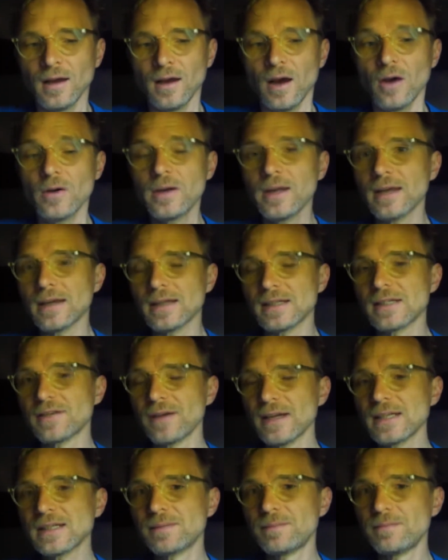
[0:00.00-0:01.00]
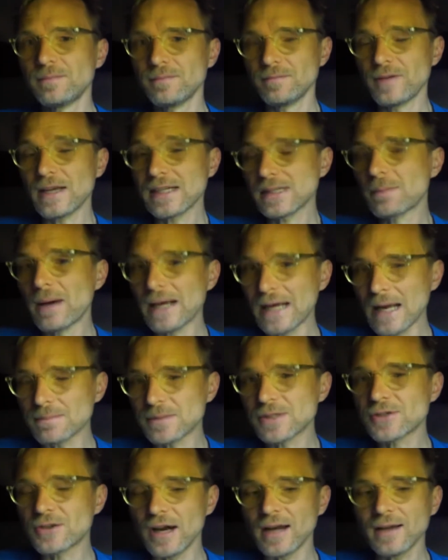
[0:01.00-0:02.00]
Okay, so that's my
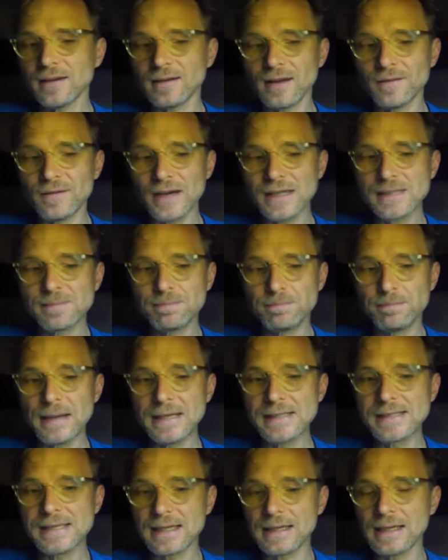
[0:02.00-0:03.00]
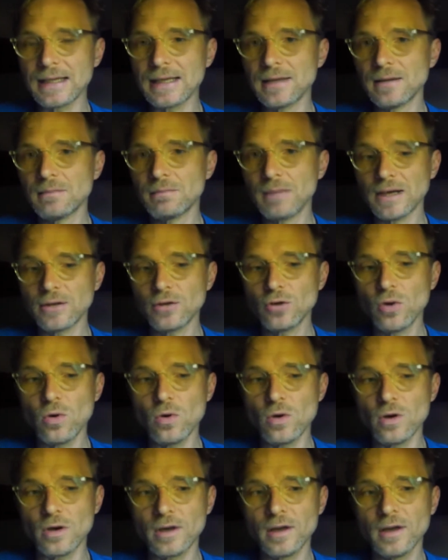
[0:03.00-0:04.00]
abstract, and that's basically my
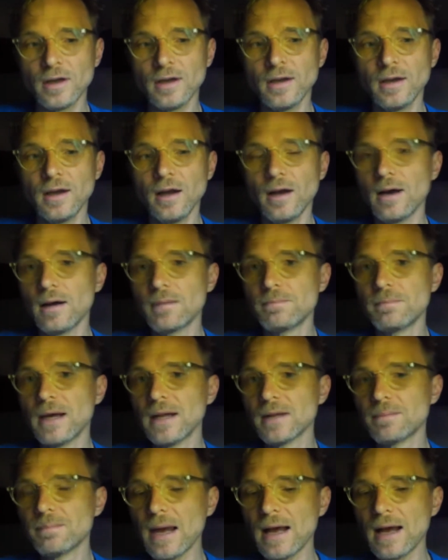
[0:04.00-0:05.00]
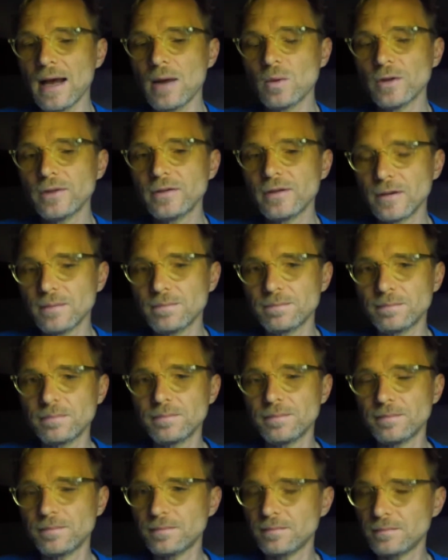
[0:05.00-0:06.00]
talk. And I want to
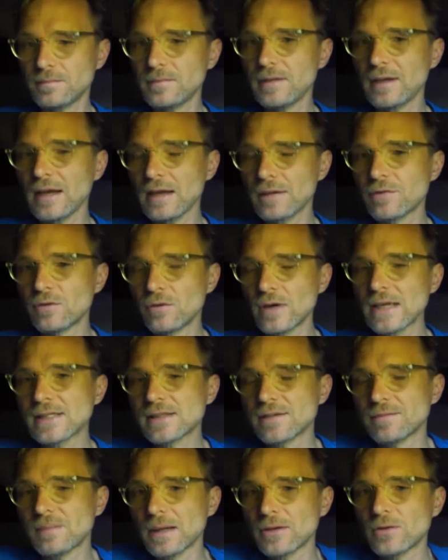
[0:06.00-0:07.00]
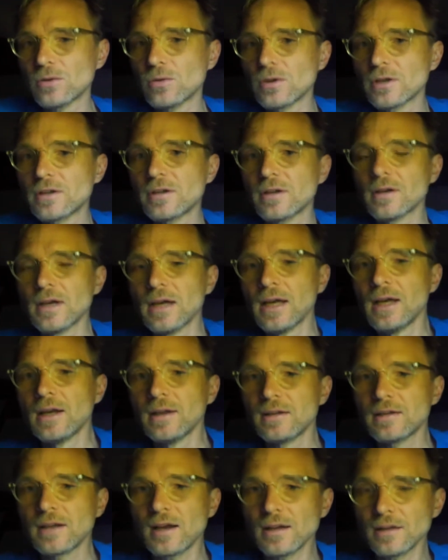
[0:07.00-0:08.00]
take the rest of my talk to
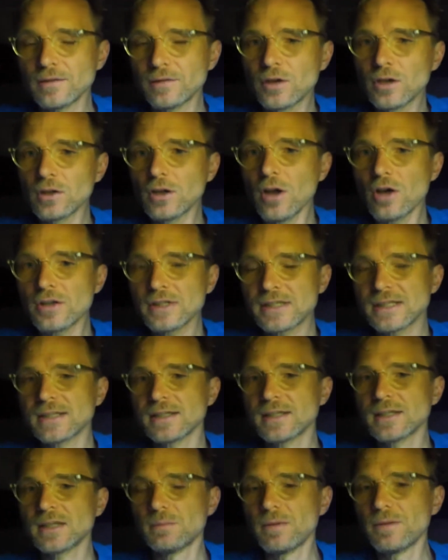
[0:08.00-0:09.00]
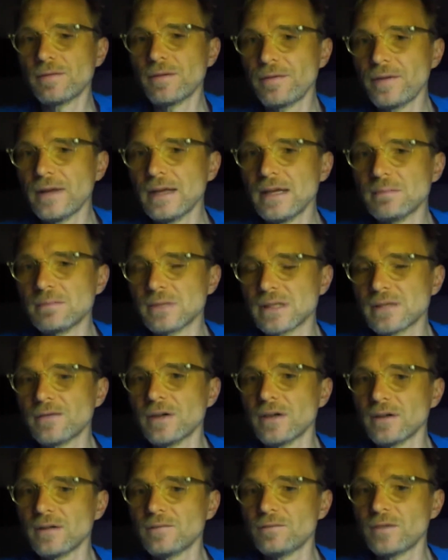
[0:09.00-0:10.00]
kind of gloss some of the themes
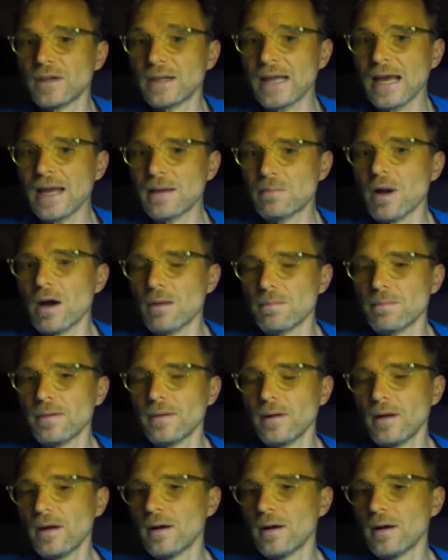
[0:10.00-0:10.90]
that came up